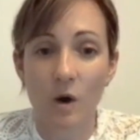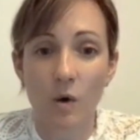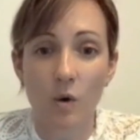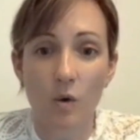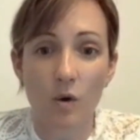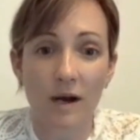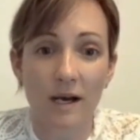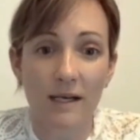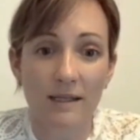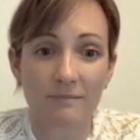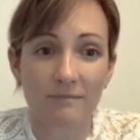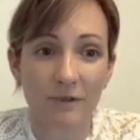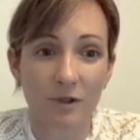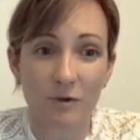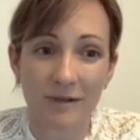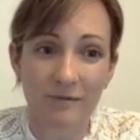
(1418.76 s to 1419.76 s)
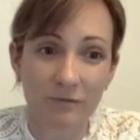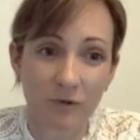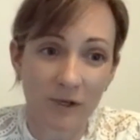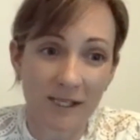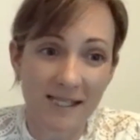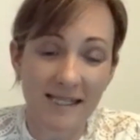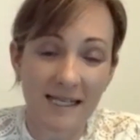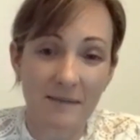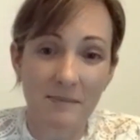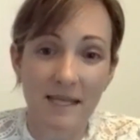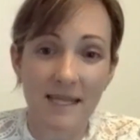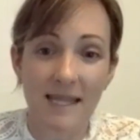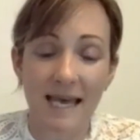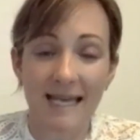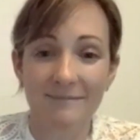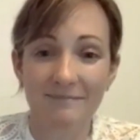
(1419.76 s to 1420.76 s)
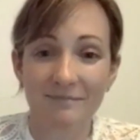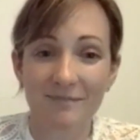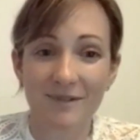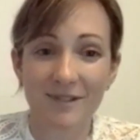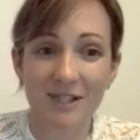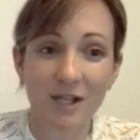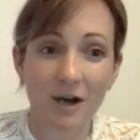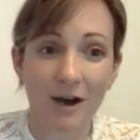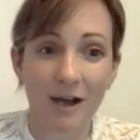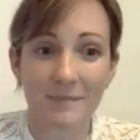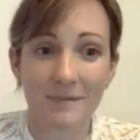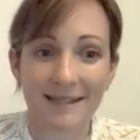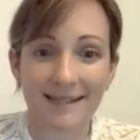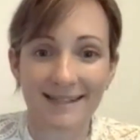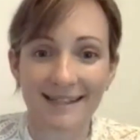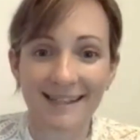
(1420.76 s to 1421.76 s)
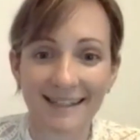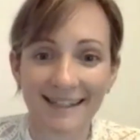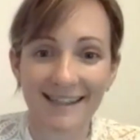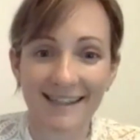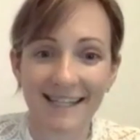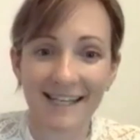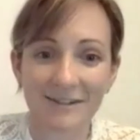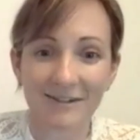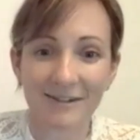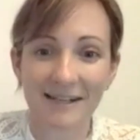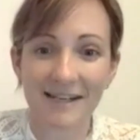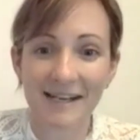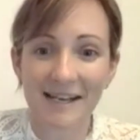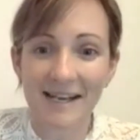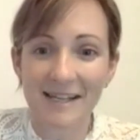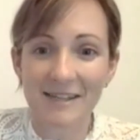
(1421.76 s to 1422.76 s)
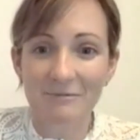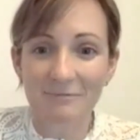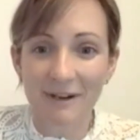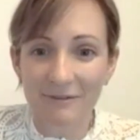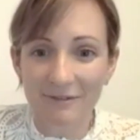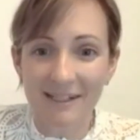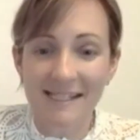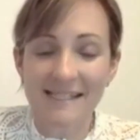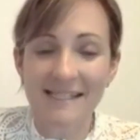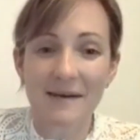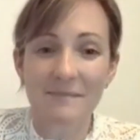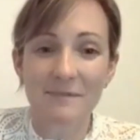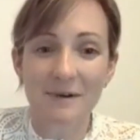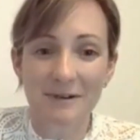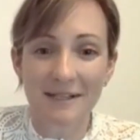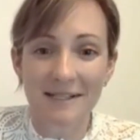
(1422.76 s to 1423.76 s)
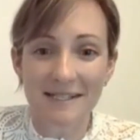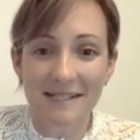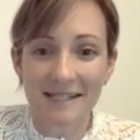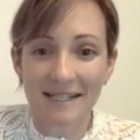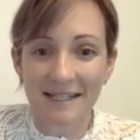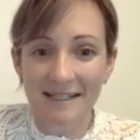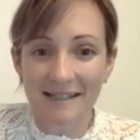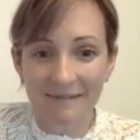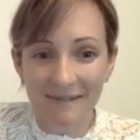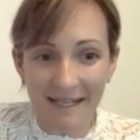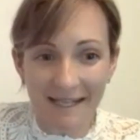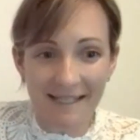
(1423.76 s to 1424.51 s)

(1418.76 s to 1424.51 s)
or you invoice them and they type in the reference number into their